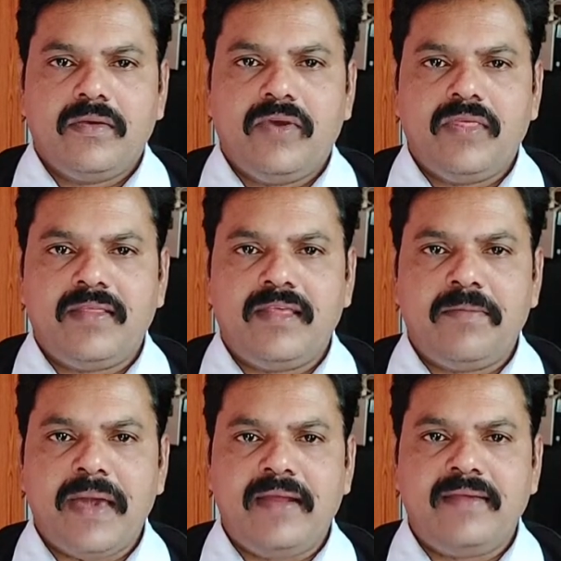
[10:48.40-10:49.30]
whether their
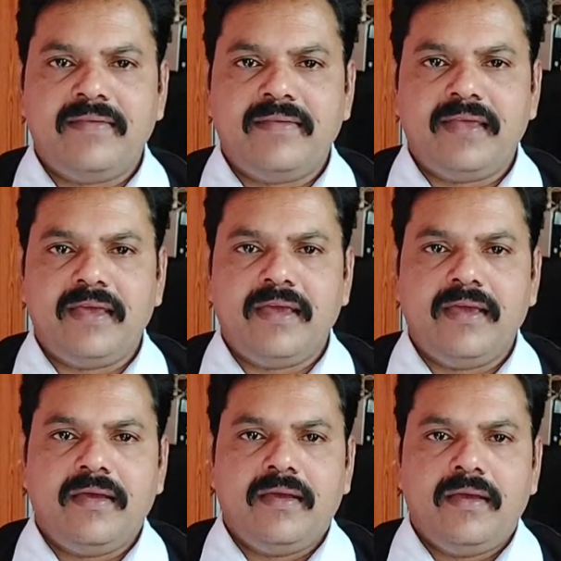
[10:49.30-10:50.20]
marriage is a
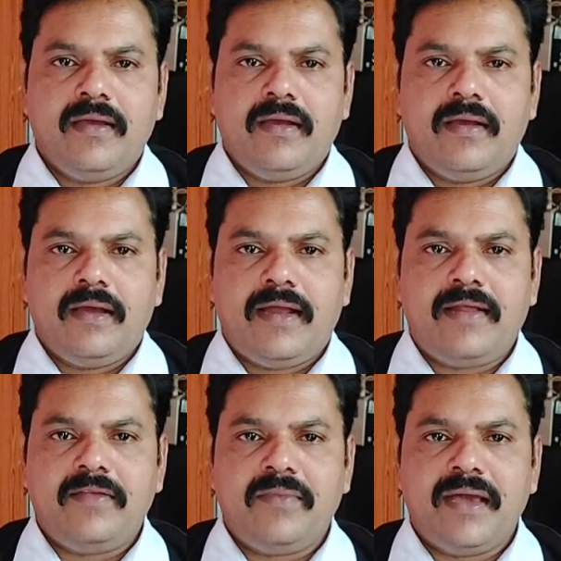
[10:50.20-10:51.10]

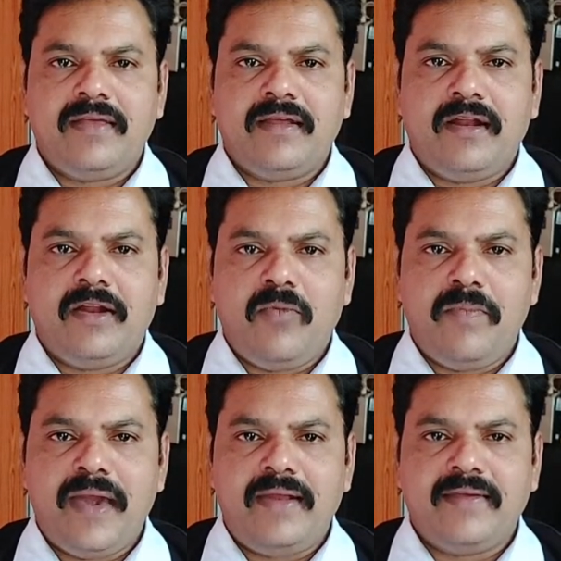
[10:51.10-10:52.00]
arranged marriage or love
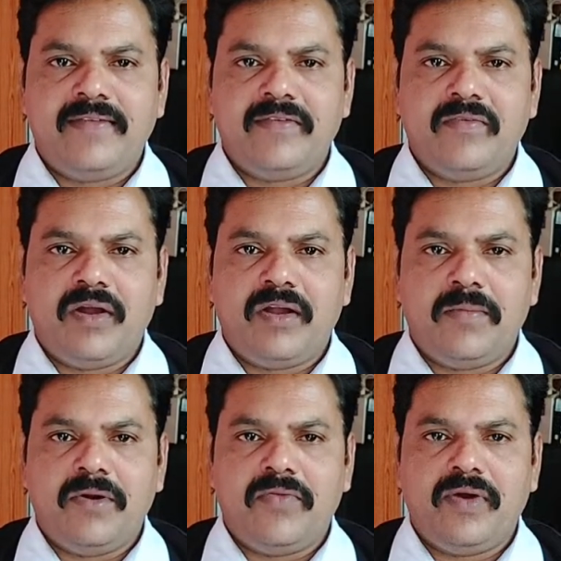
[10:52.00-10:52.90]
marriage, what
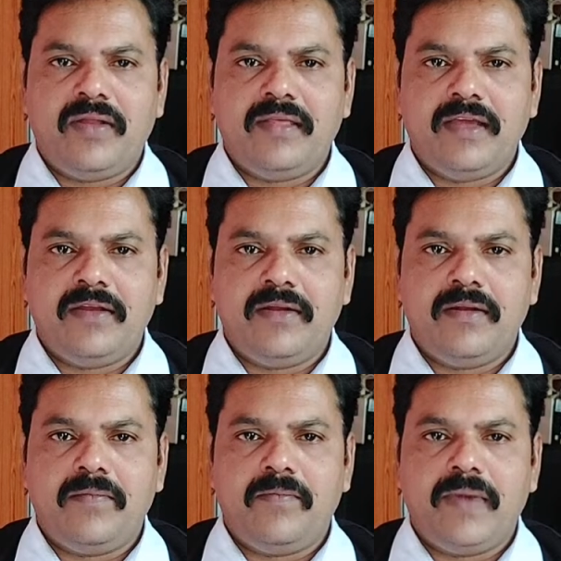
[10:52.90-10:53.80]
about were their
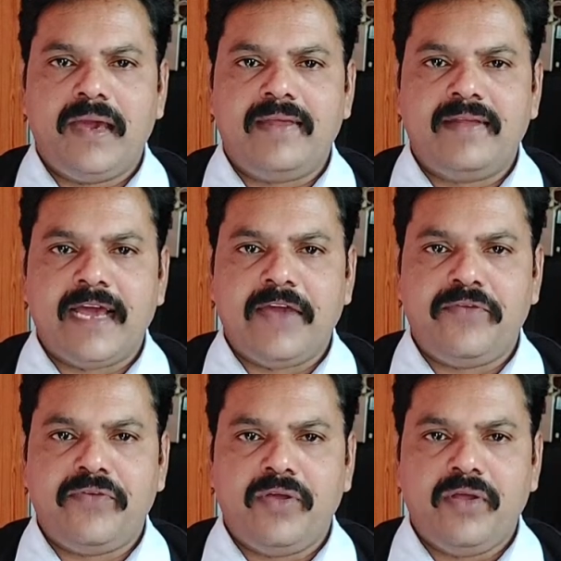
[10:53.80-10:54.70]
marriage
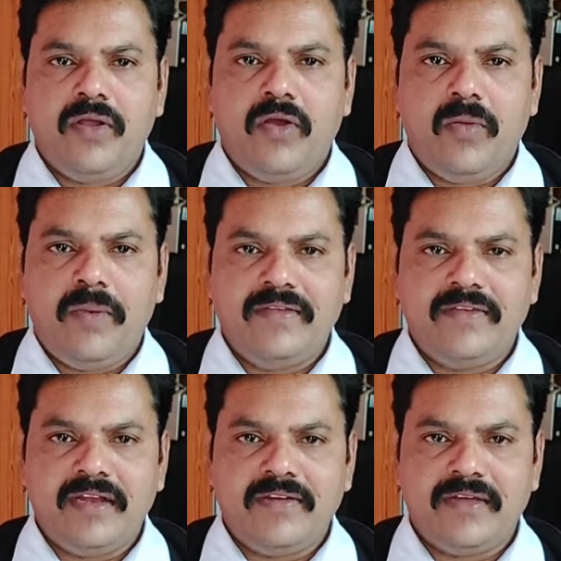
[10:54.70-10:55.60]
life, how many
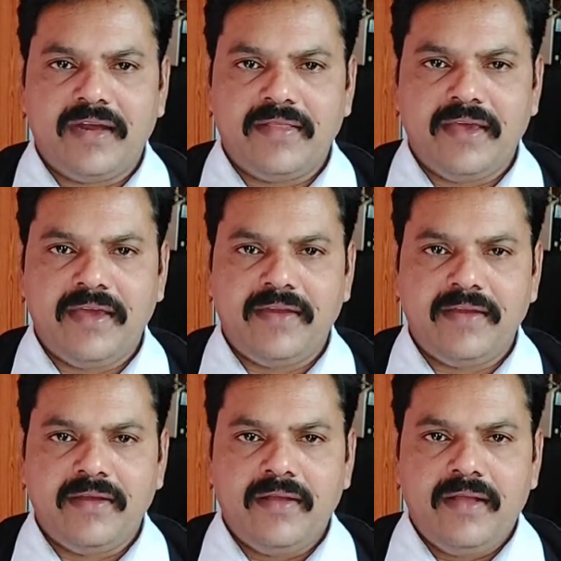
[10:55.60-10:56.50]
children are there,
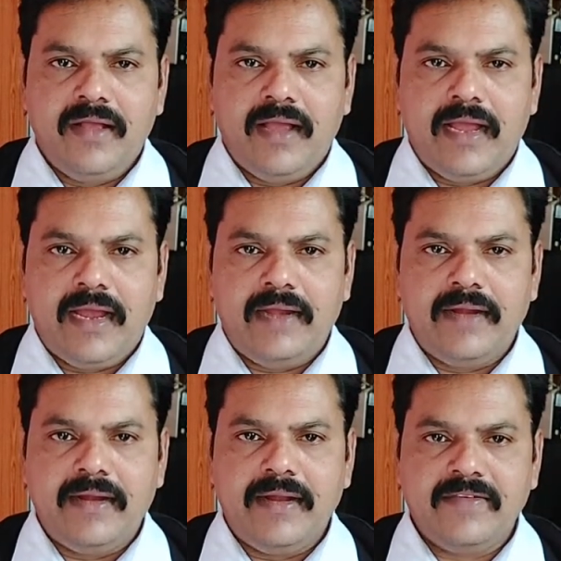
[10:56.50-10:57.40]
and
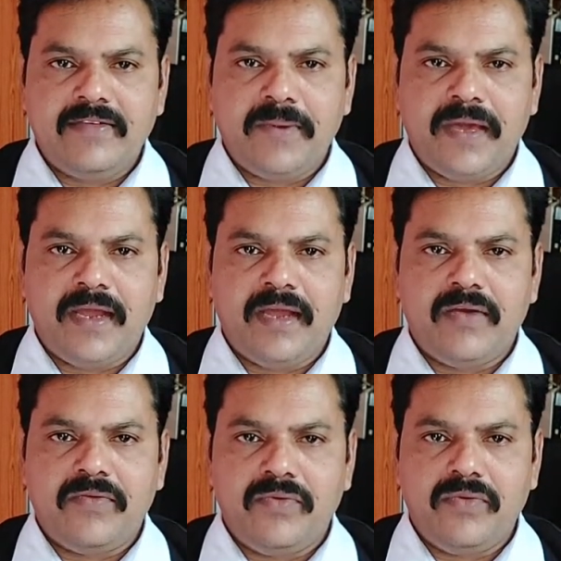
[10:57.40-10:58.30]
next
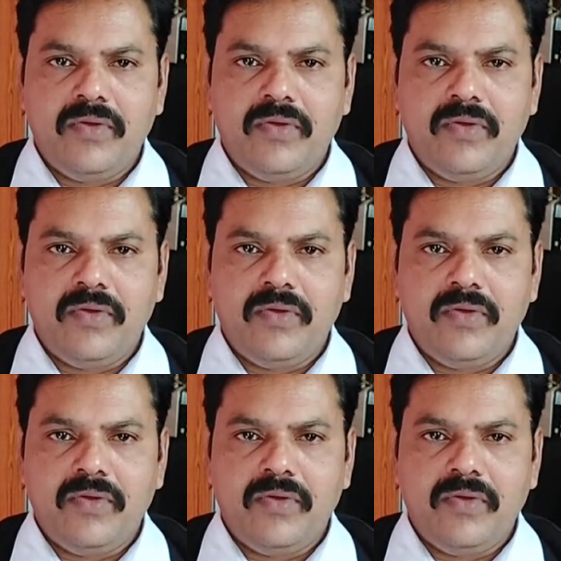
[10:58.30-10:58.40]
paragraph,